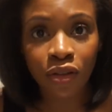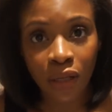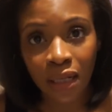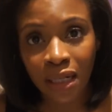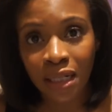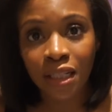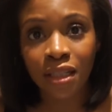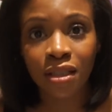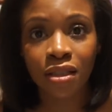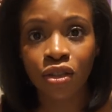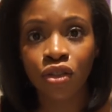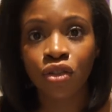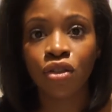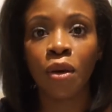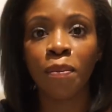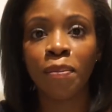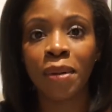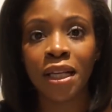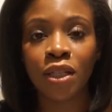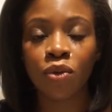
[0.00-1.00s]
at least
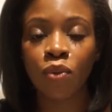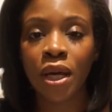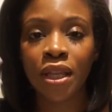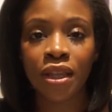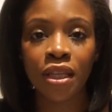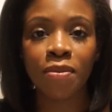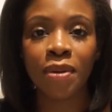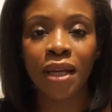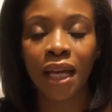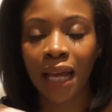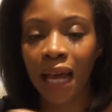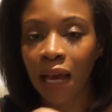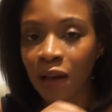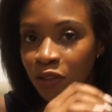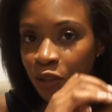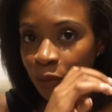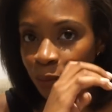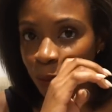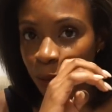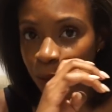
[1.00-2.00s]
a place where they'd be
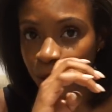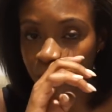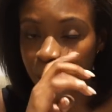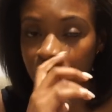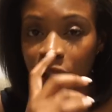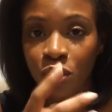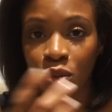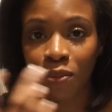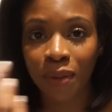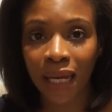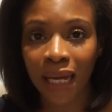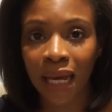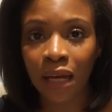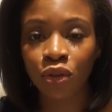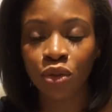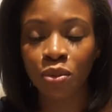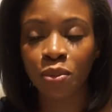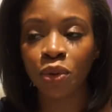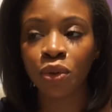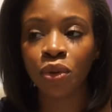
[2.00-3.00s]
accountable, the person would be
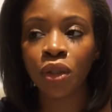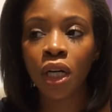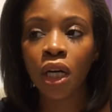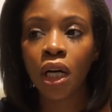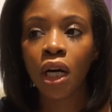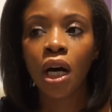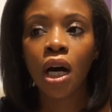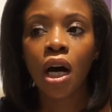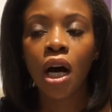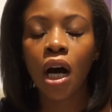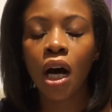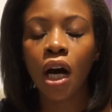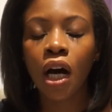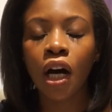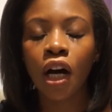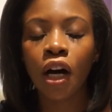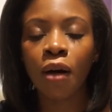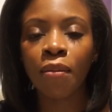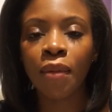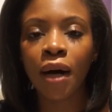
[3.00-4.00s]
accountable.
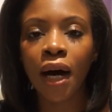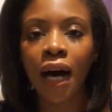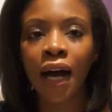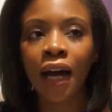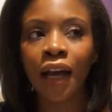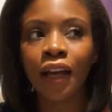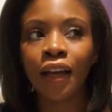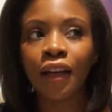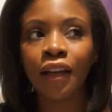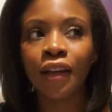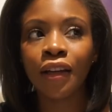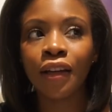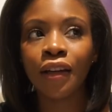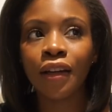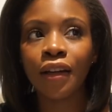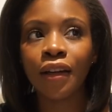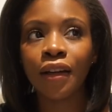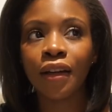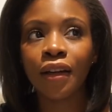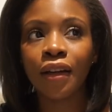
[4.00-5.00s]
I